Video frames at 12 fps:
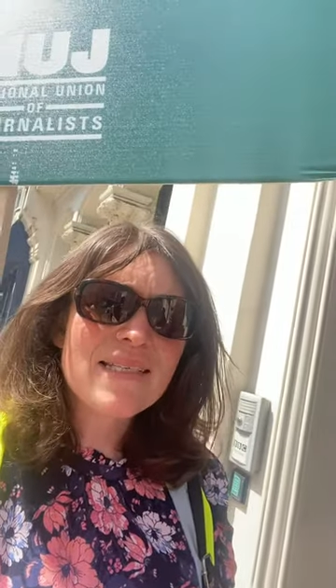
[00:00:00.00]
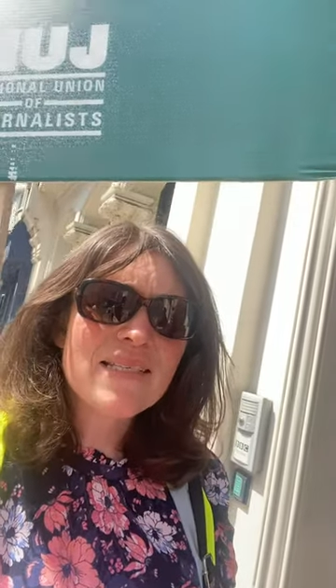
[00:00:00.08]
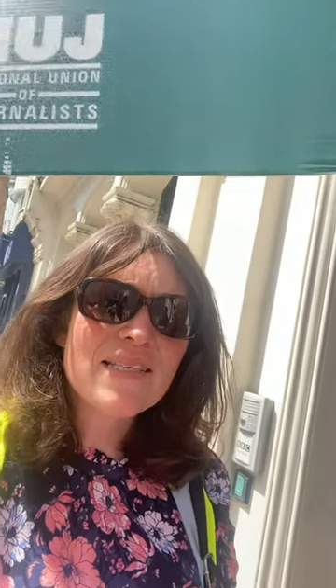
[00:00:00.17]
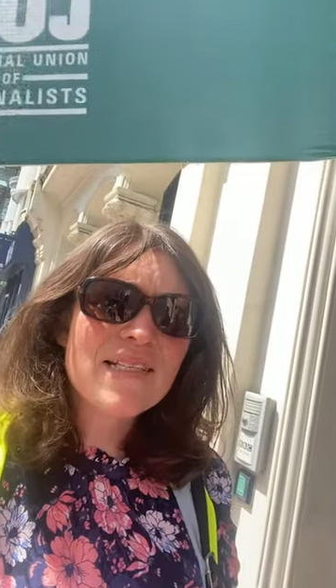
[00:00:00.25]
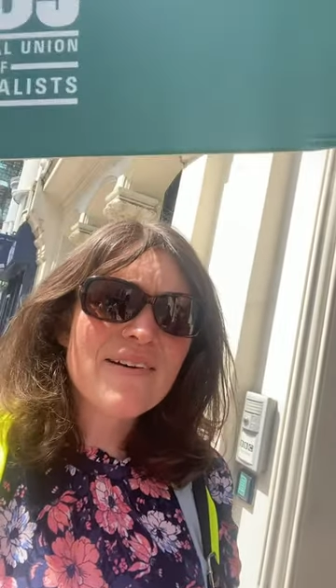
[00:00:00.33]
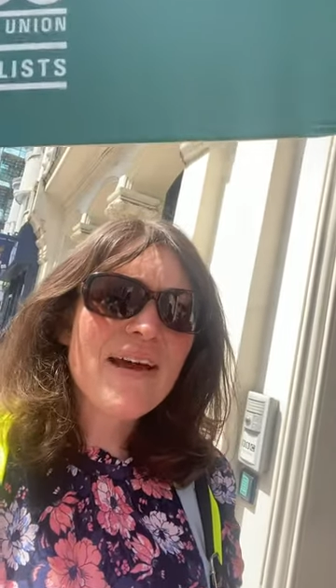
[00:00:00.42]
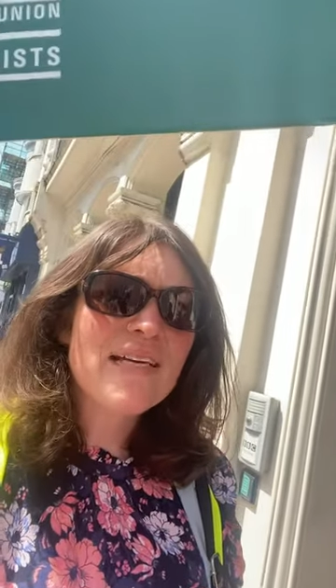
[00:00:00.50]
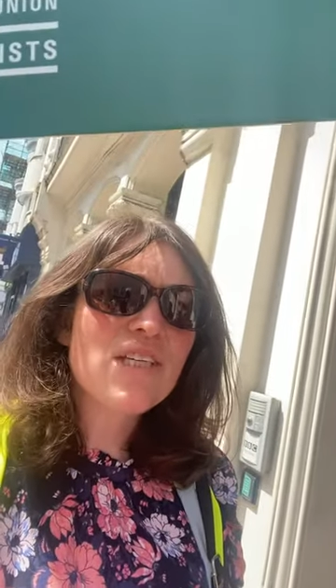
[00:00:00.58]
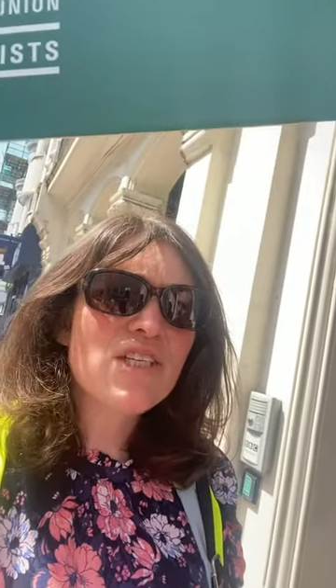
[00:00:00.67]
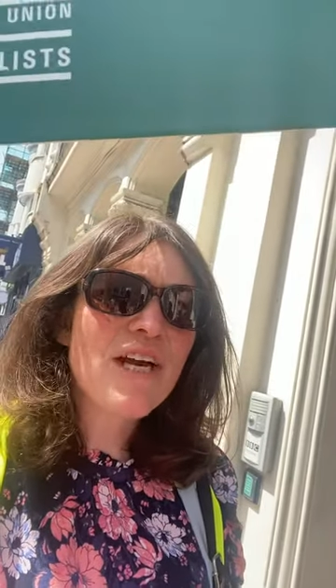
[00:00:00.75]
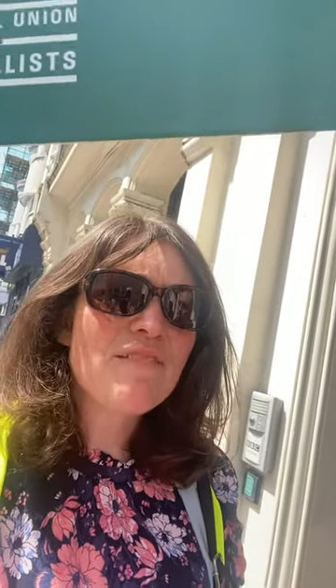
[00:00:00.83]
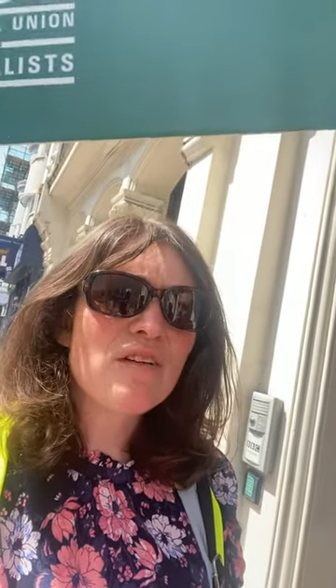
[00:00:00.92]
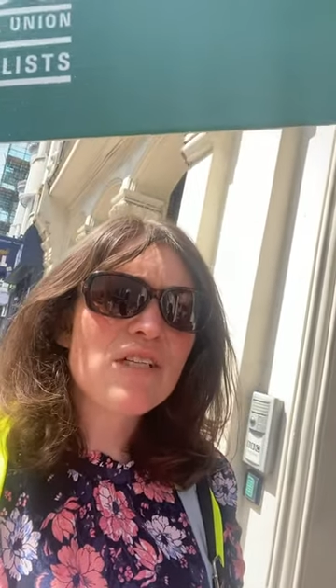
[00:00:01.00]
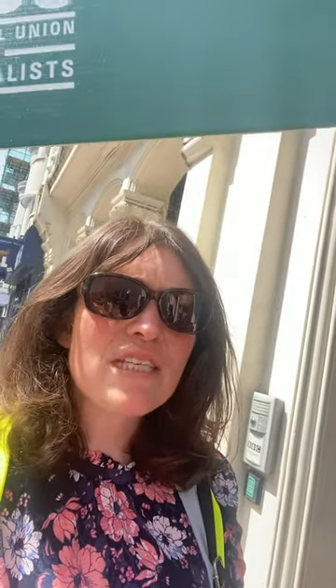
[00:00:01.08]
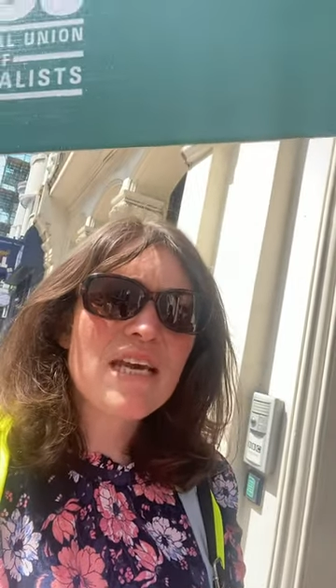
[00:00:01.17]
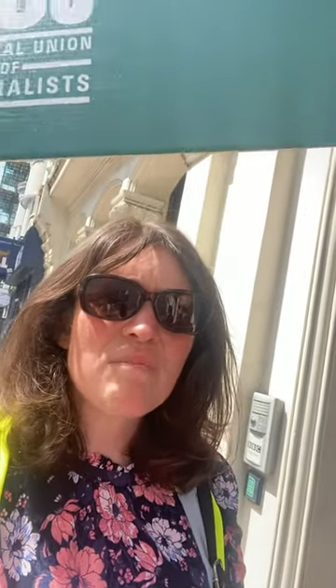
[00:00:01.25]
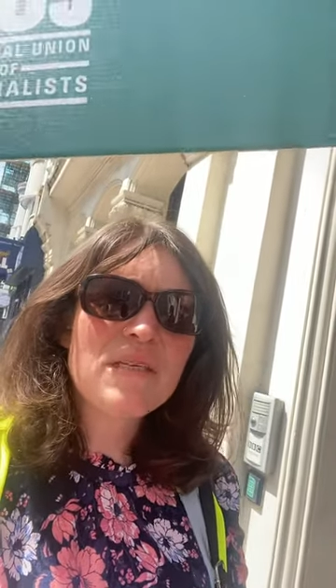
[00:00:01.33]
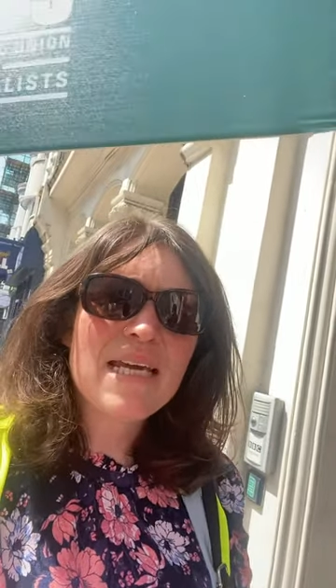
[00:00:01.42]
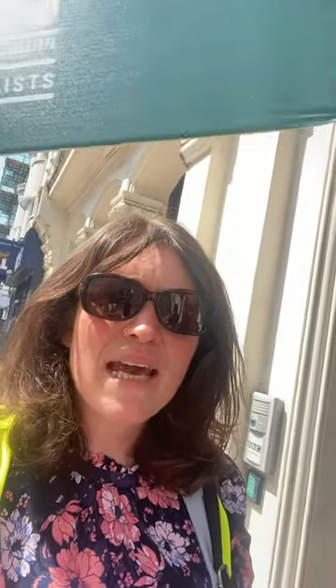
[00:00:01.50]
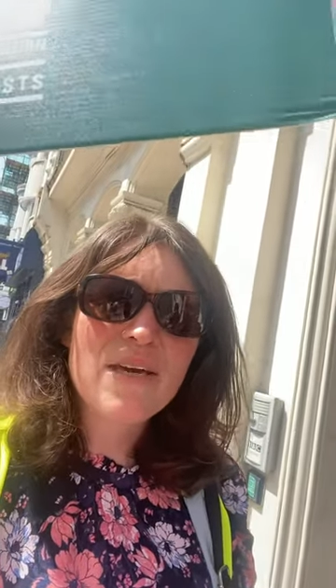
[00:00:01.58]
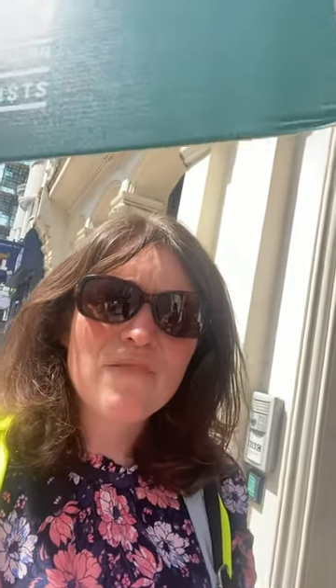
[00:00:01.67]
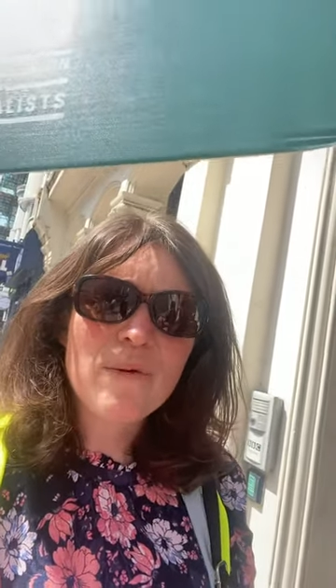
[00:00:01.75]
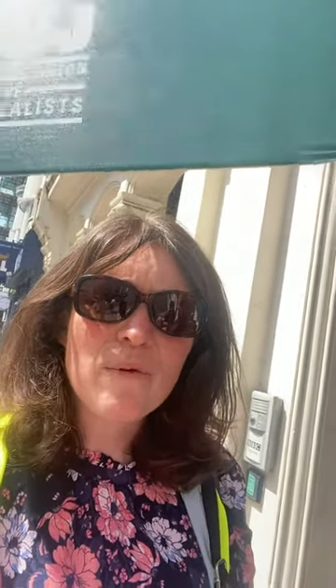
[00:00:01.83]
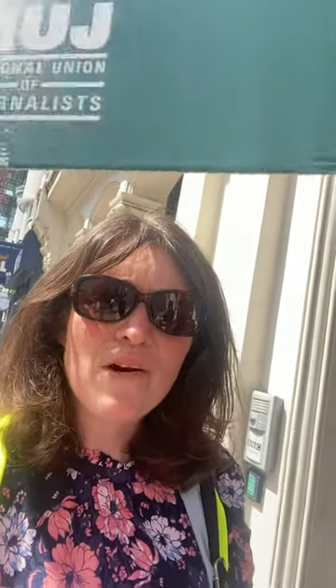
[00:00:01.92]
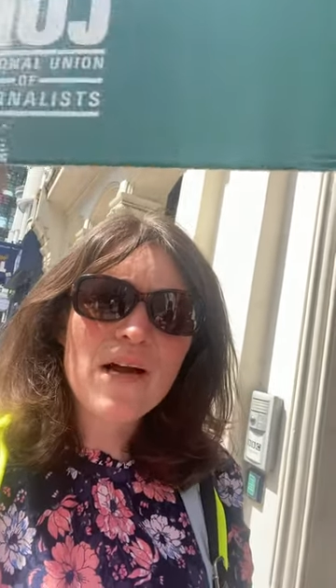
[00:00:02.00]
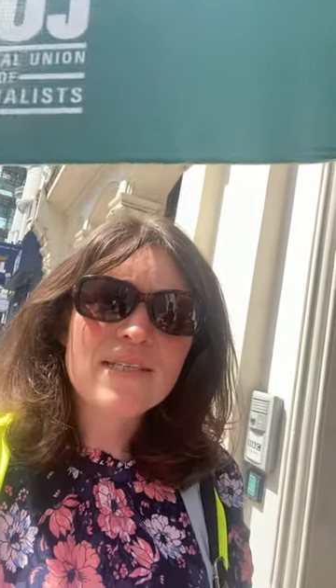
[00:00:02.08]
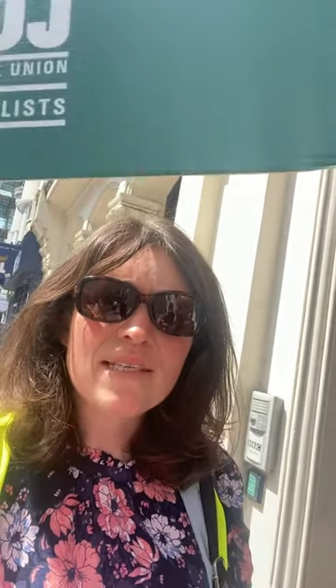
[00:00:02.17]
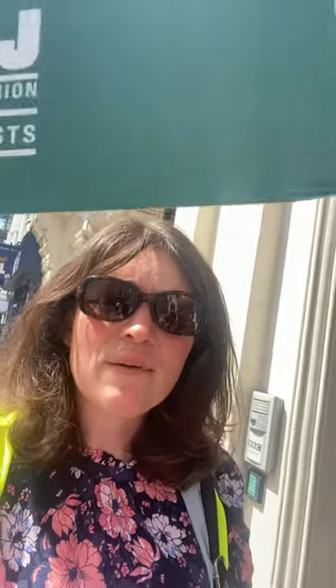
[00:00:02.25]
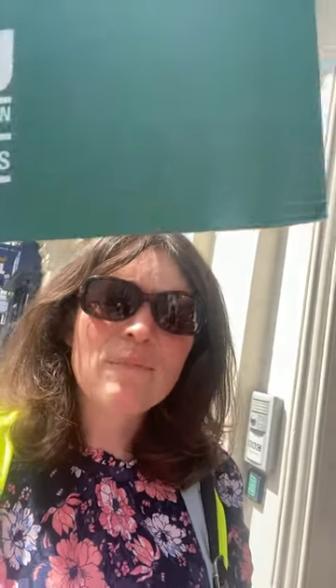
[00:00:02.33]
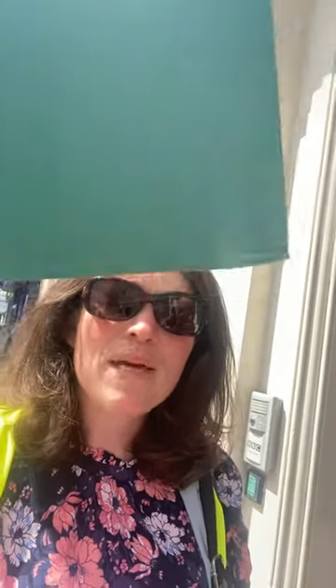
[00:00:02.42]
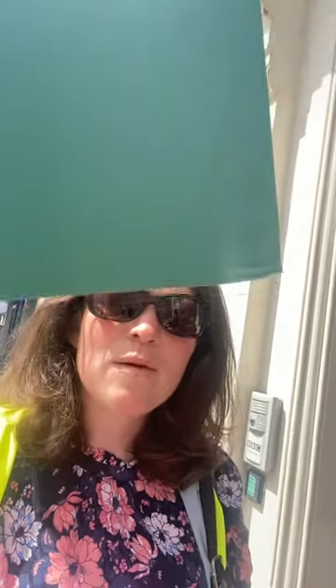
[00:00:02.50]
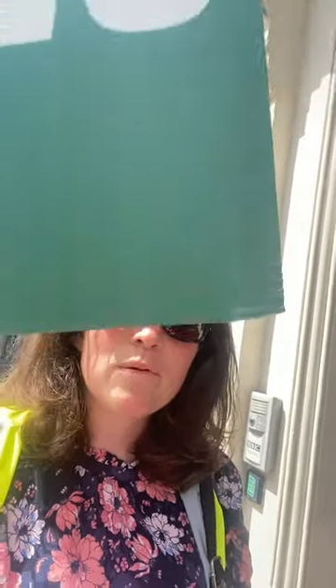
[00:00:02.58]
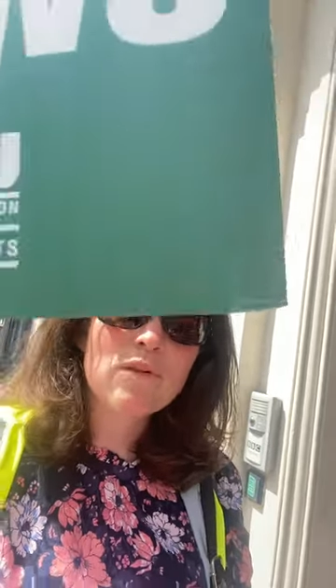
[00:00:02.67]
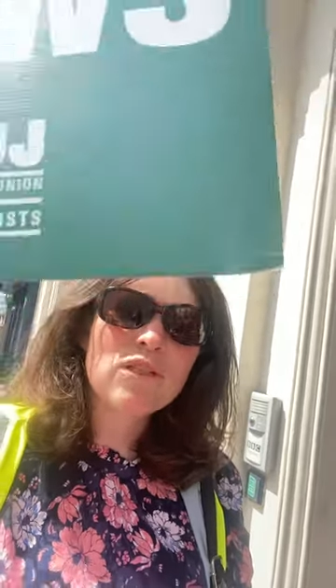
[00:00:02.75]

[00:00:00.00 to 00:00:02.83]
it's the Director General Tim Davie, and we're asking people